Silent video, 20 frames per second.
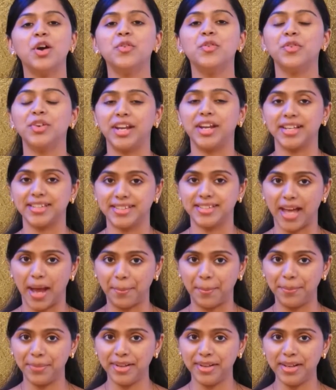For
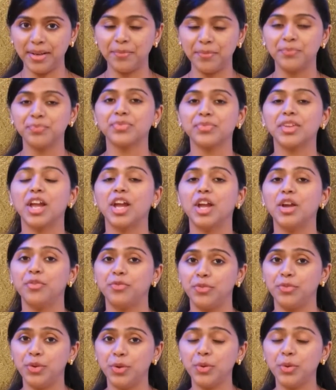example,
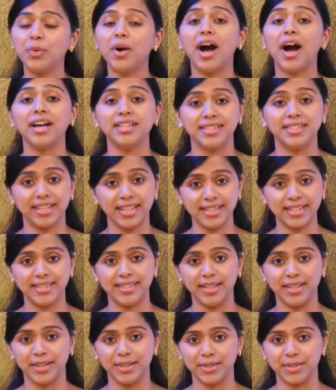if you are 6
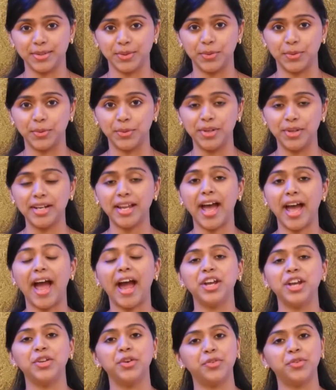years old
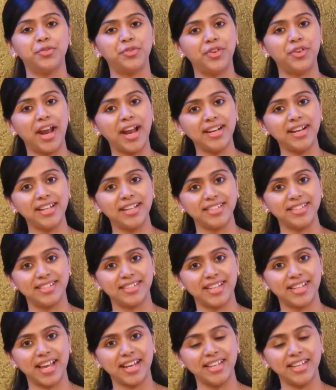and your friend is
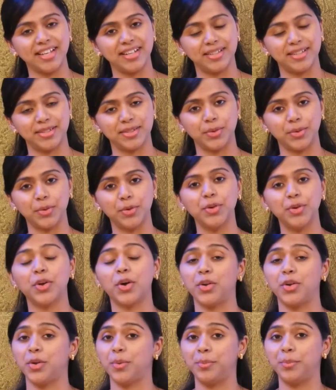10 years old
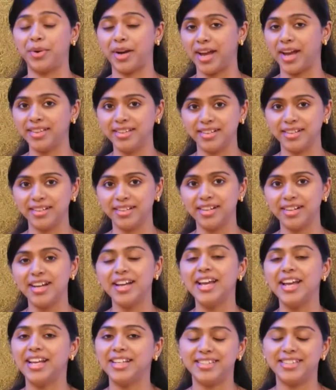or your brother
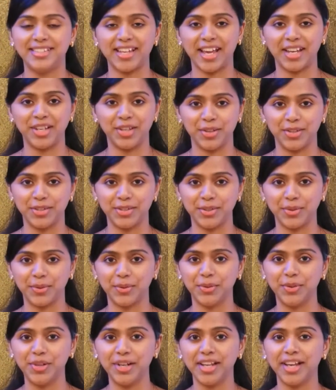is 10 years
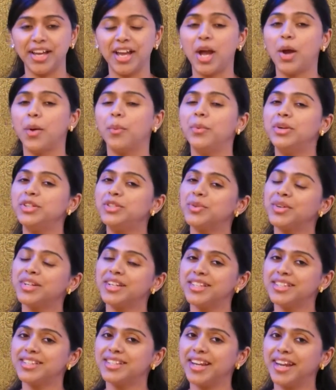old, which one
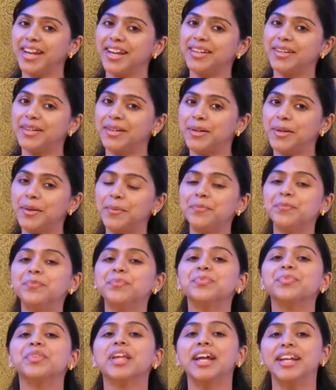is greater?
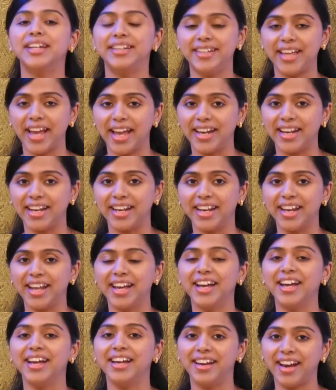10,
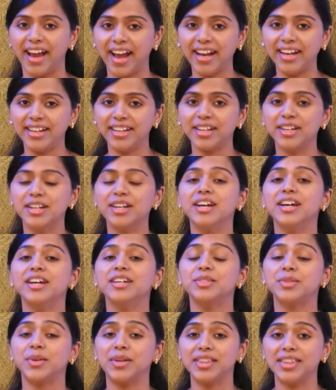right?
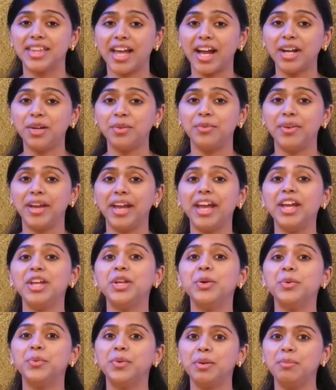So in that way,
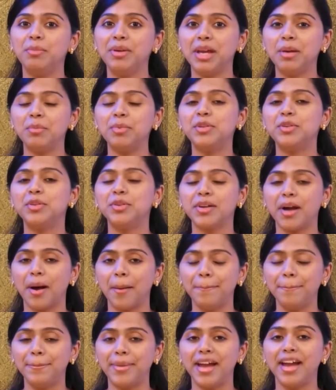you will be able to
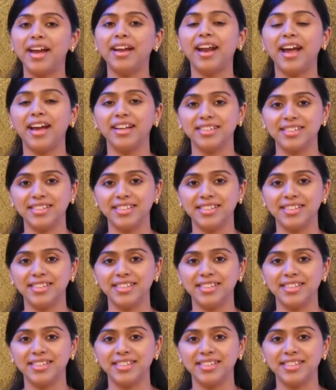compare and